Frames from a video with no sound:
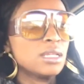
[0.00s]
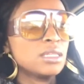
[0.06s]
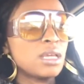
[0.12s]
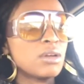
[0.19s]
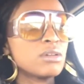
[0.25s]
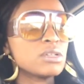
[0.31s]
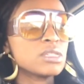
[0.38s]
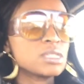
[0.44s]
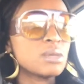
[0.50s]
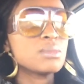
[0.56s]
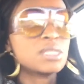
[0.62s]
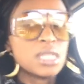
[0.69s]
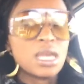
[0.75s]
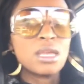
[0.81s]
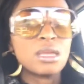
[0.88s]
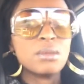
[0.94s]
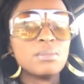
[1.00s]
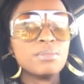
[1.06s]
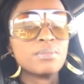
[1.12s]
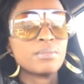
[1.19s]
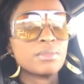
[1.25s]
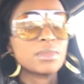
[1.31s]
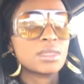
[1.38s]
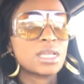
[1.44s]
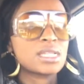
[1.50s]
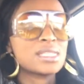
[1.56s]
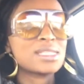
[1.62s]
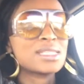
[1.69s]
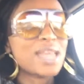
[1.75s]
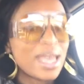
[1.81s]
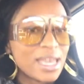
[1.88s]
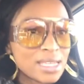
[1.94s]
there are some
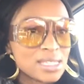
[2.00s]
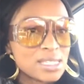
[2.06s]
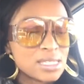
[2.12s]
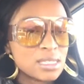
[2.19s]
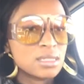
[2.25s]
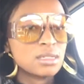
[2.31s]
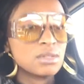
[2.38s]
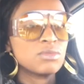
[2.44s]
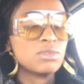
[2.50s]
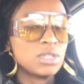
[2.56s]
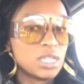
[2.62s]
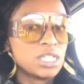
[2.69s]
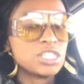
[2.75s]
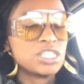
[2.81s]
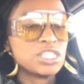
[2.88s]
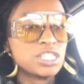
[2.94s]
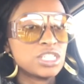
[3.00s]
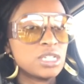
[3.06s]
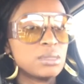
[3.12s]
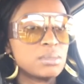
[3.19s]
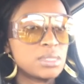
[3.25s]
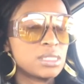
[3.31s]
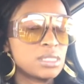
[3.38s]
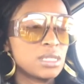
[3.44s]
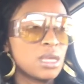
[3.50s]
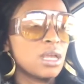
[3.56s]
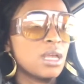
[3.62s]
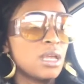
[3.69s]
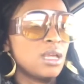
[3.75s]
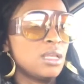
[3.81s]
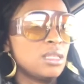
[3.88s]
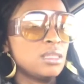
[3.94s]
same-sex relationships
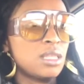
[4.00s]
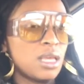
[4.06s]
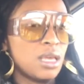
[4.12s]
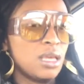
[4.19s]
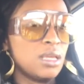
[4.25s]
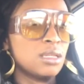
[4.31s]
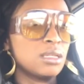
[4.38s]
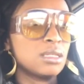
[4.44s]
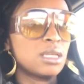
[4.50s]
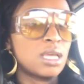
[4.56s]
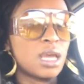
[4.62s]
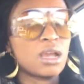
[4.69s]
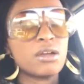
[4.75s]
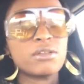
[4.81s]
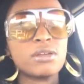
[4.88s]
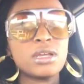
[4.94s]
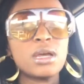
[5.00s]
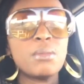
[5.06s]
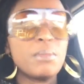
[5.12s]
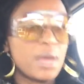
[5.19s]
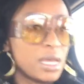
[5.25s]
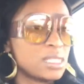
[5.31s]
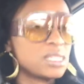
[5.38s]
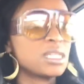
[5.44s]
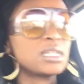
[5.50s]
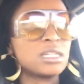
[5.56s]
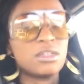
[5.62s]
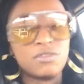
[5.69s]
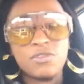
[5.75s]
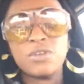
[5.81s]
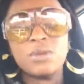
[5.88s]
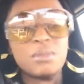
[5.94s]
that carry a
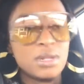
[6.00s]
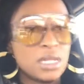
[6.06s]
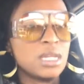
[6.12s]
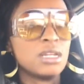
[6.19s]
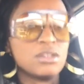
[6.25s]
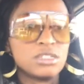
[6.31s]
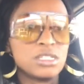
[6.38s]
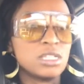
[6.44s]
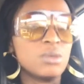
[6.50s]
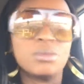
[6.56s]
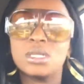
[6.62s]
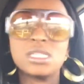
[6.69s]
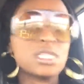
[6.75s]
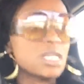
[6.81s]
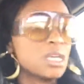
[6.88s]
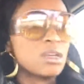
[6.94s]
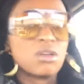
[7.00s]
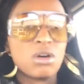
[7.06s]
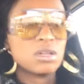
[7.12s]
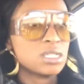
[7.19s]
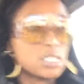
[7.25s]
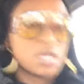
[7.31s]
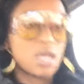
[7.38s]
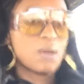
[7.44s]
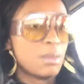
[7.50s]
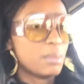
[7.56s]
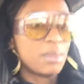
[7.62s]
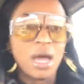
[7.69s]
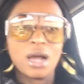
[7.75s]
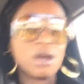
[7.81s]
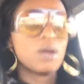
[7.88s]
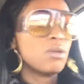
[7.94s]
masculine and feminine energy. We see it all the time. I'm
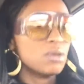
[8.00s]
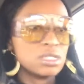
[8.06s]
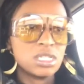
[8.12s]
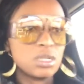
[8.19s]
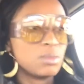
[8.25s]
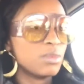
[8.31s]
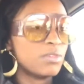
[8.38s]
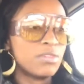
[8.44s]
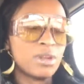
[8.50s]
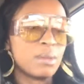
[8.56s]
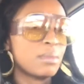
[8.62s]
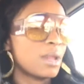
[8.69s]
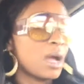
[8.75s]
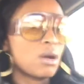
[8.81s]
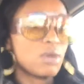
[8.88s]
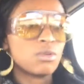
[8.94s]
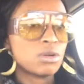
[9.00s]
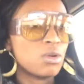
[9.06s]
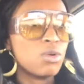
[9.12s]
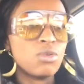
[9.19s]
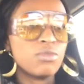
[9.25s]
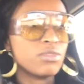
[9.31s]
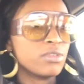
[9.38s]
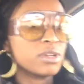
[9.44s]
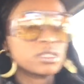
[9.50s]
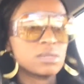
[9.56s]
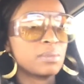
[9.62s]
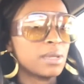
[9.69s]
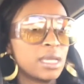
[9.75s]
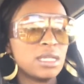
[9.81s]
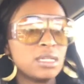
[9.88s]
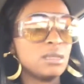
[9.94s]
not going deep with it. I'm not going to
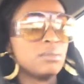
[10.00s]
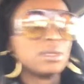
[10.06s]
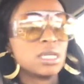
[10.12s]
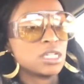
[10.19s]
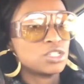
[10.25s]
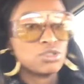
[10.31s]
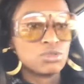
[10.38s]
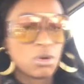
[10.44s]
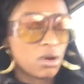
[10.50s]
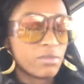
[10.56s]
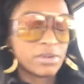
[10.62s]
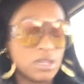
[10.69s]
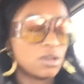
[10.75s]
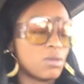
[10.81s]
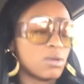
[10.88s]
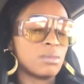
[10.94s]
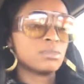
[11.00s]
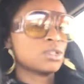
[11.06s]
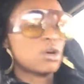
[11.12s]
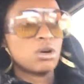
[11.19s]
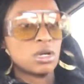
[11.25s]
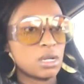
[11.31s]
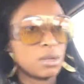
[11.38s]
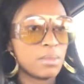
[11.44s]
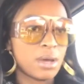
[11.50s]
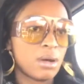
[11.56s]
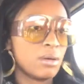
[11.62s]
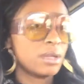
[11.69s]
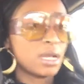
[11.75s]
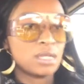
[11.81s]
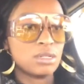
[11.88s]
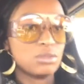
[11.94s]
over-explain it, because you already know what I'm talking
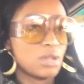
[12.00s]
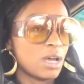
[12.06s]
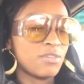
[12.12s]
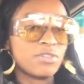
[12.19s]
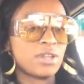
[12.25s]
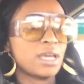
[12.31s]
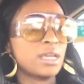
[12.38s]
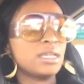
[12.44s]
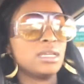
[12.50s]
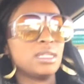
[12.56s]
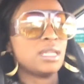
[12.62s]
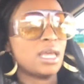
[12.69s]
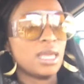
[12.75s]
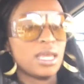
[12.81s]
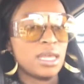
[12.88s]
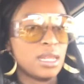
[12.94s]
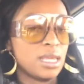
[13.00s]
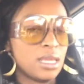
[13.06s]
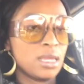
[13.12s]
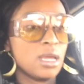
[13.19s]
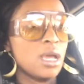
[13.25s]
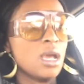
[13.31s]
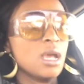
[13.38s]
about, and I do not feel like getting a headache